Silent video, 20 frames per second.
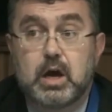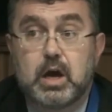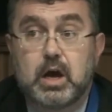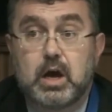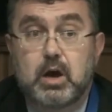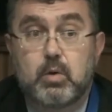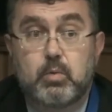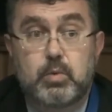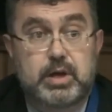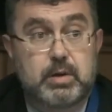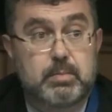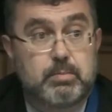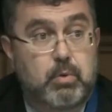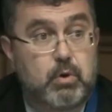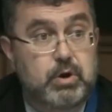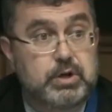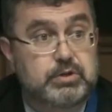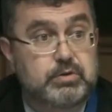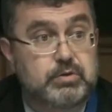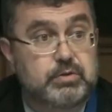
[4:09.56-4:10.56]
uh, we can
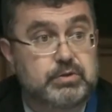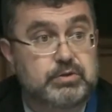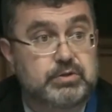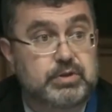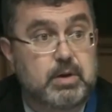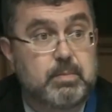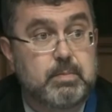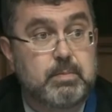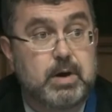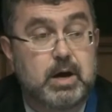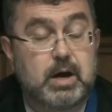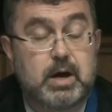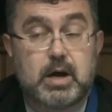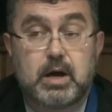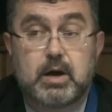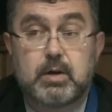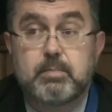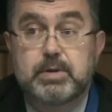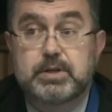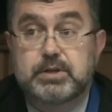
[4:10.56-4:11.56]
point you to some
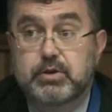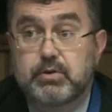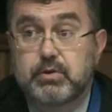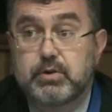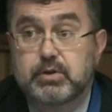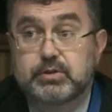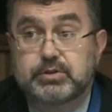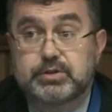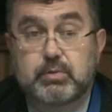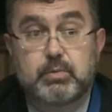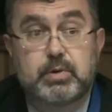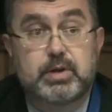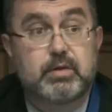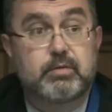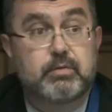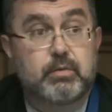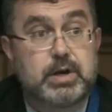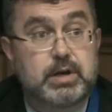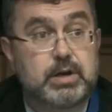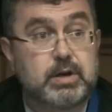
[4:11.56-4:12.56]
uh, materials that we
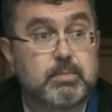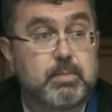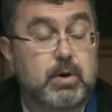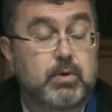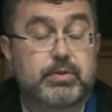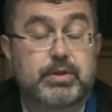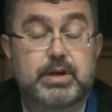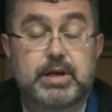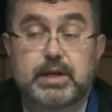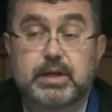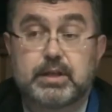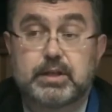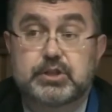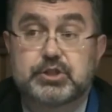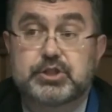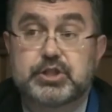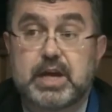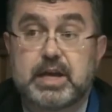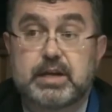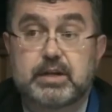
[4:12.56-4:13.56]
have written, both in
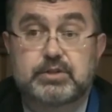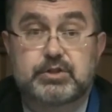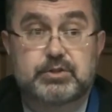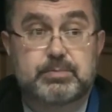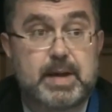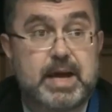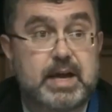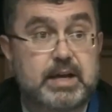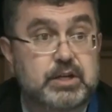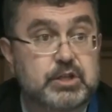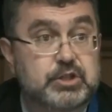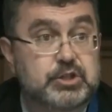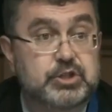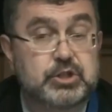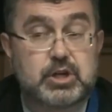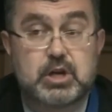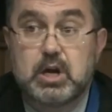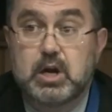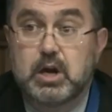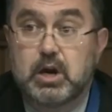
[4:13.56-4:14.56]
English and in Spanish,
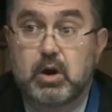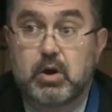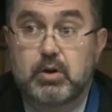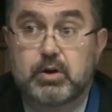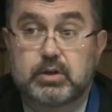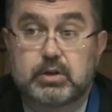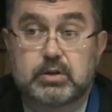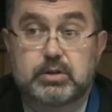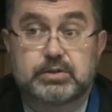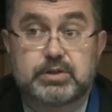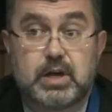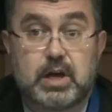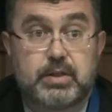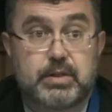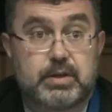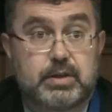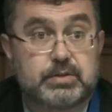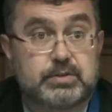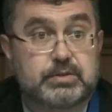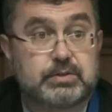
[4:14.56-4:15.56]
articles
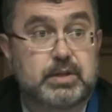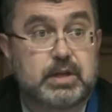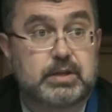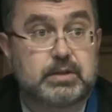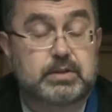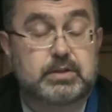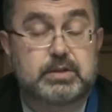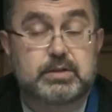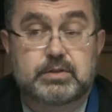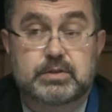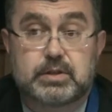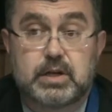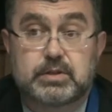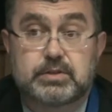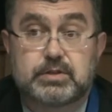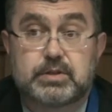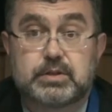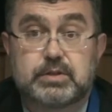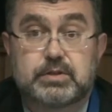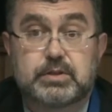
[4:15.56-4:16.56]
on this that
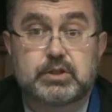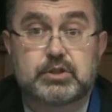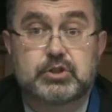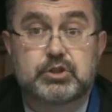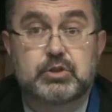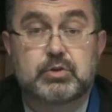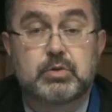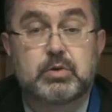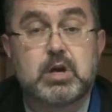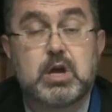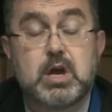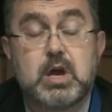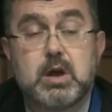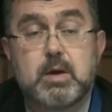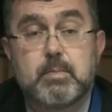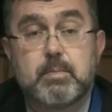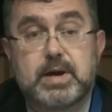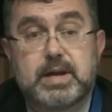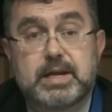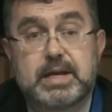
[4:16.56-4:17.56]
discuss this issue.
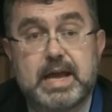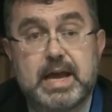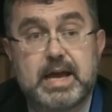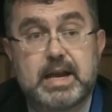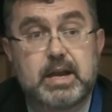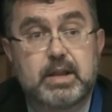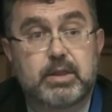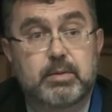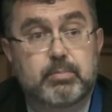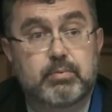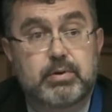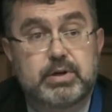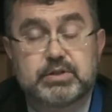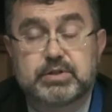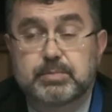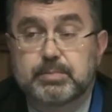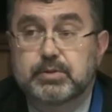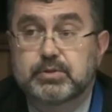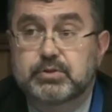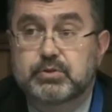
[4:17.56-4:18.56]
But again, the
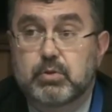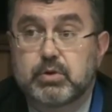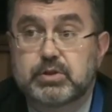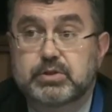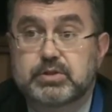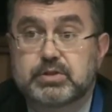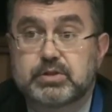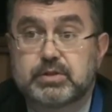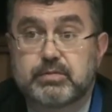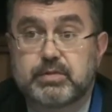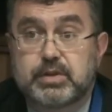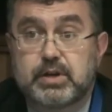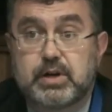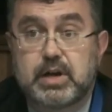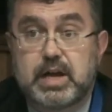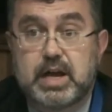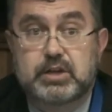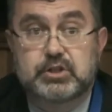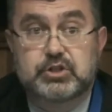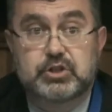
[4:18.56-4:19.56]
principal sources of
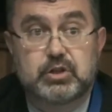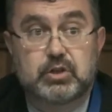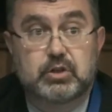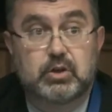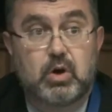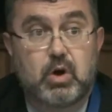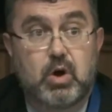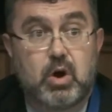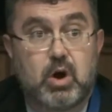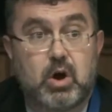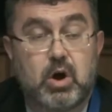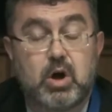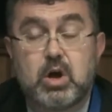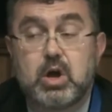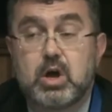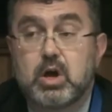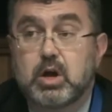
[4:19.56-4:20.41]
international law